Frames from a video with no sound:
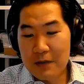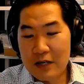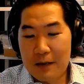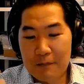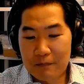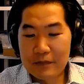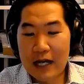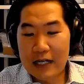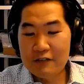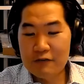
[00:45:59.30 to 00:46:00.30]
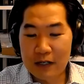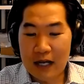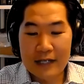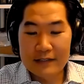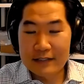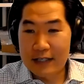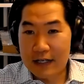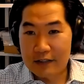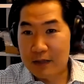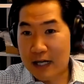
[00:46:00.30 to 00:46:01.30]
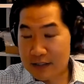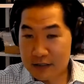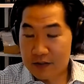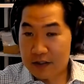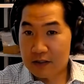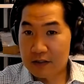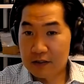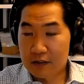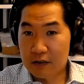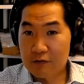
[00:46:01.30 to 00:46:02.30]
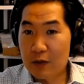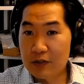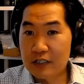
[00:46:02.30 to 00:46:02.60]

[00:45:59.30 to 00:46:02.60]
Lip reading: maybe I'm naive, but I see that as a positive thing. If